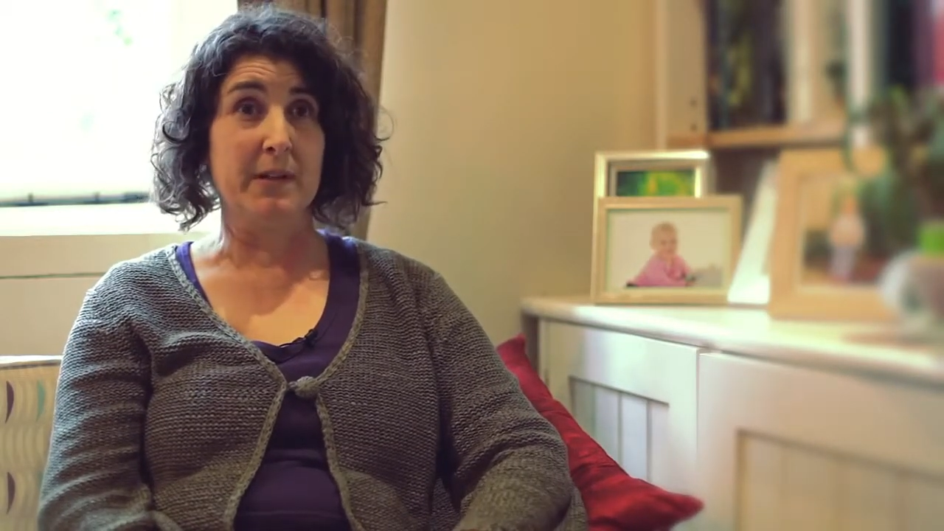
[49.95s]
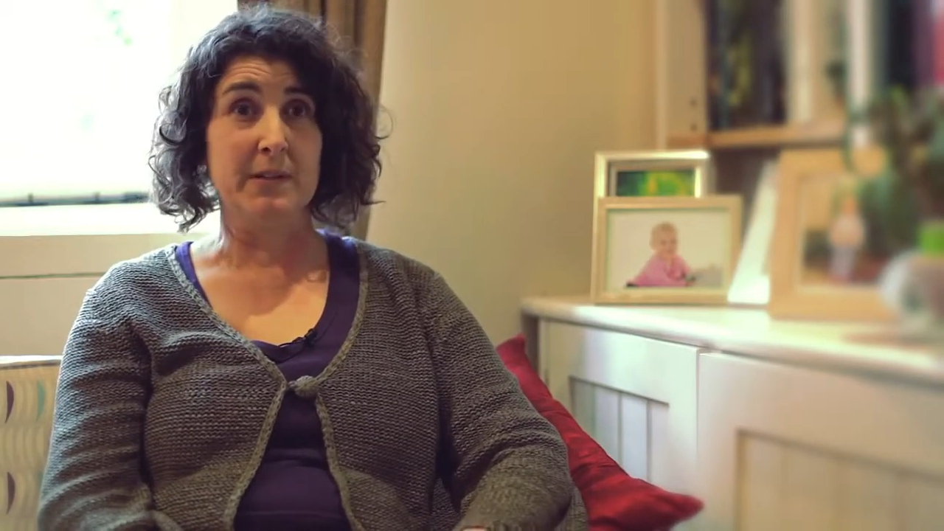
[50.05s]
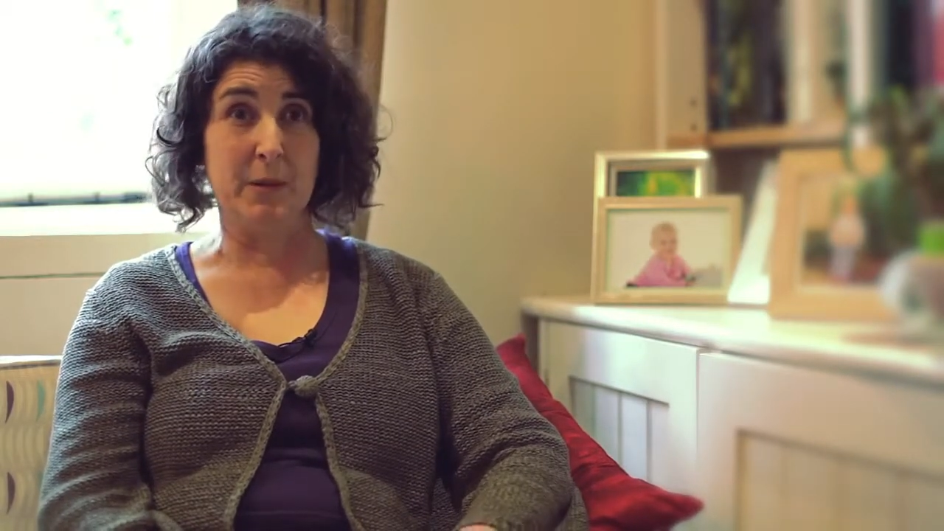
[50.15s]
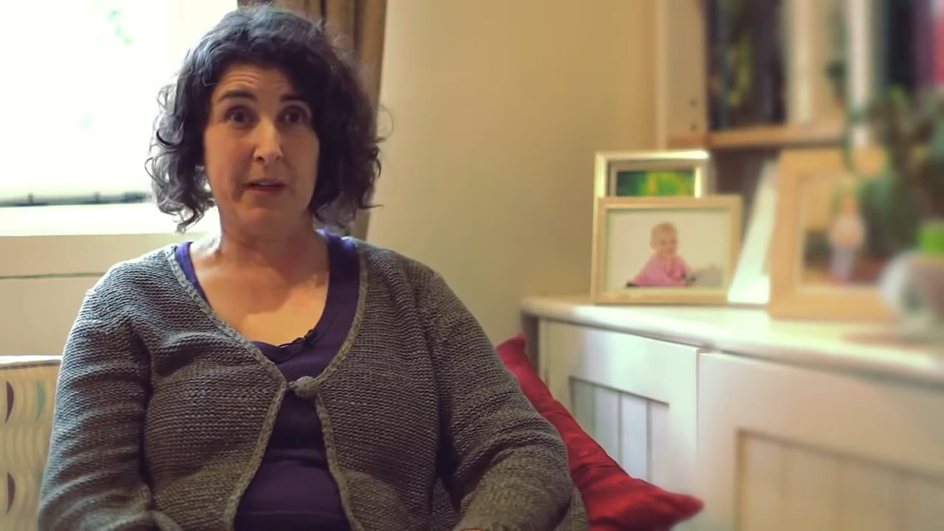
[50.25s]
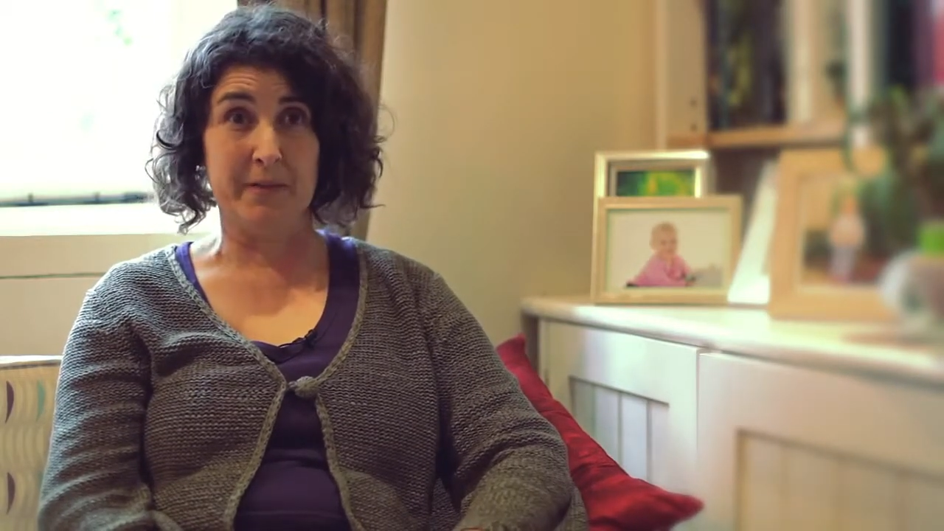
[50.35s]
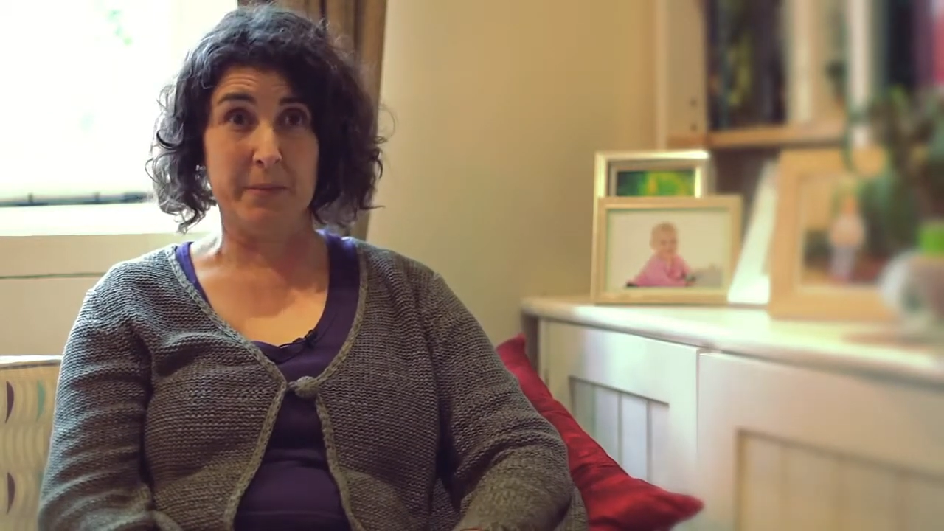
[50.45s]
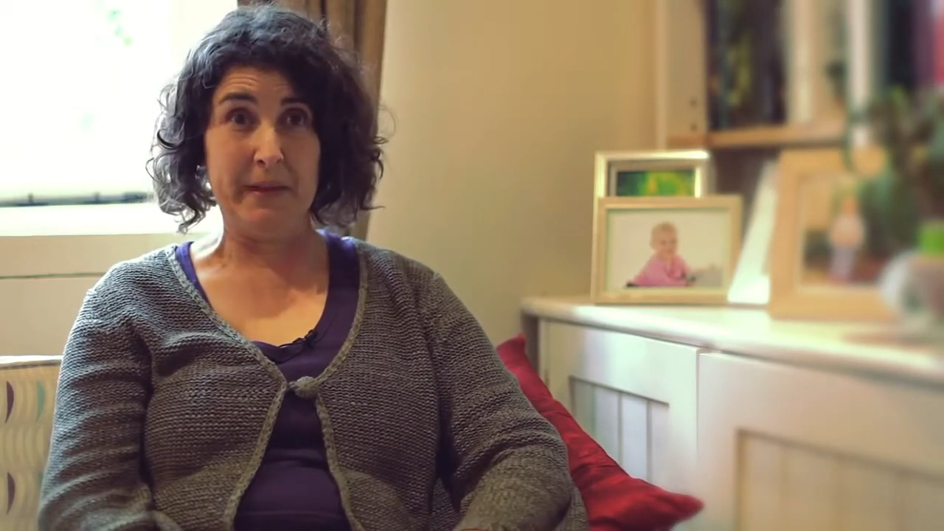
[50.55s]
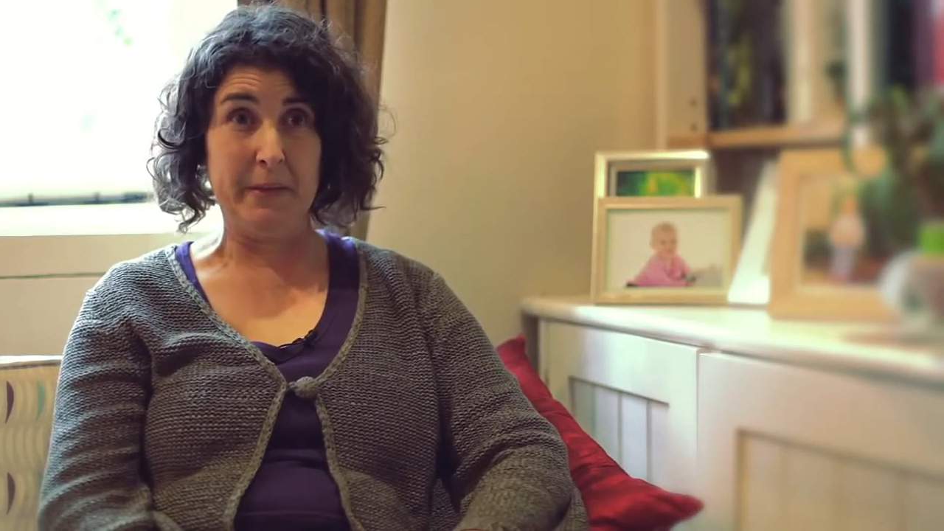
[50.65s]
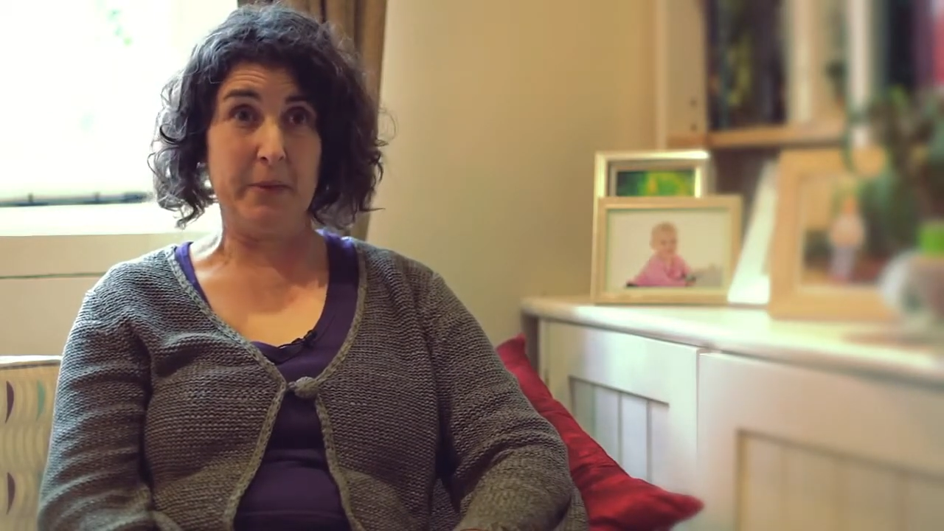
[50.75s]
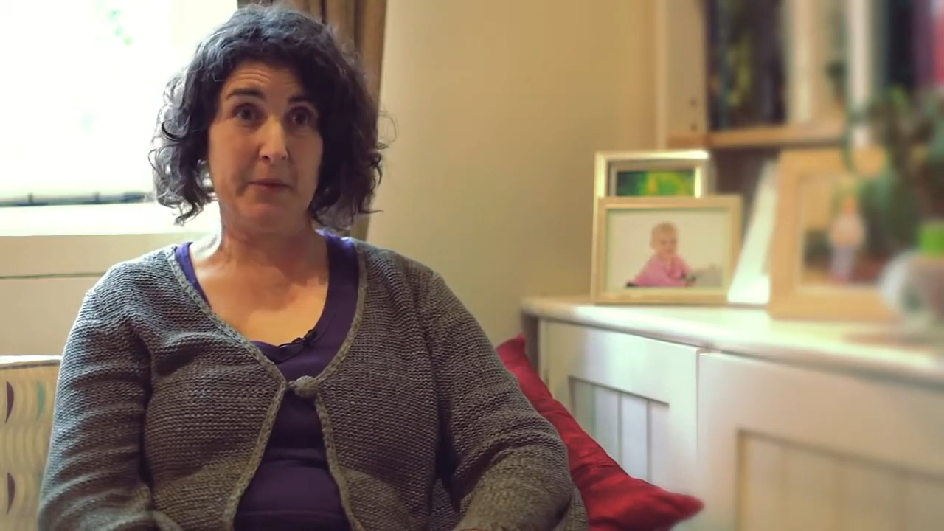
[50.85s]
to look after
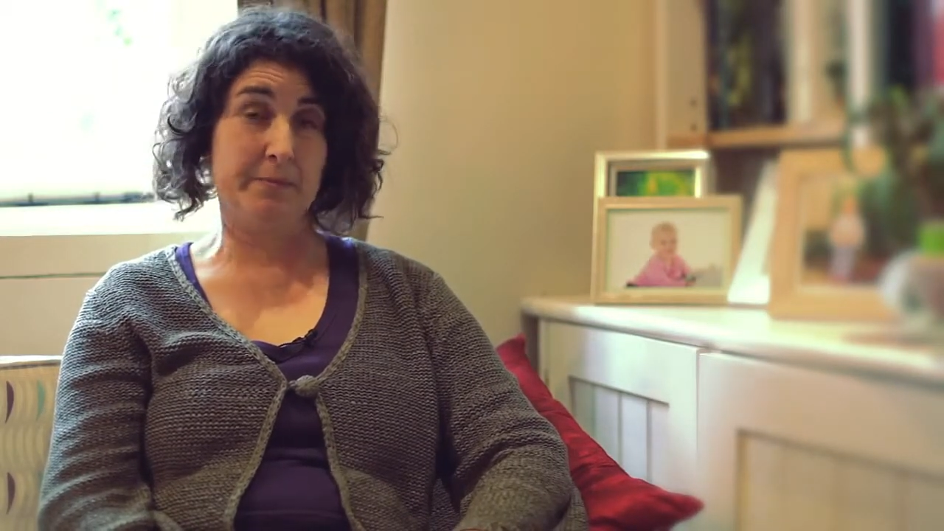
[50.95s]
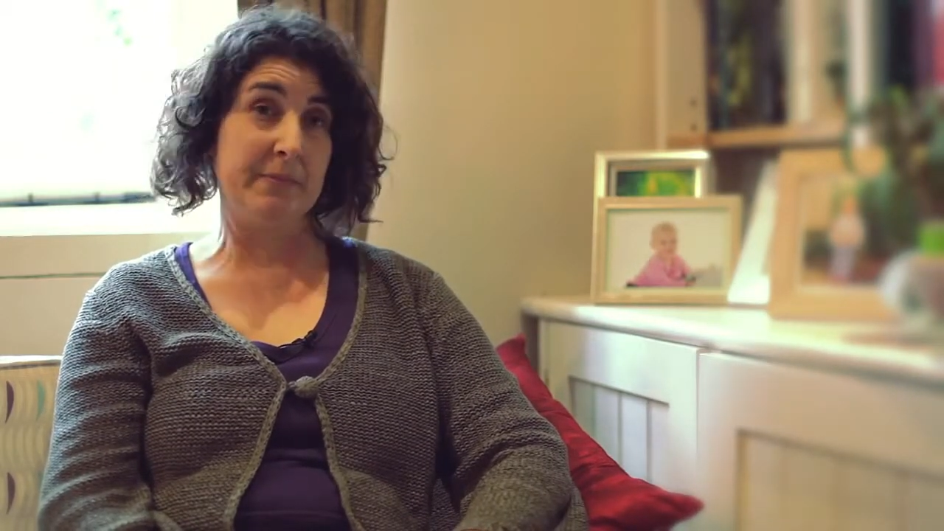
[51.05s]
me but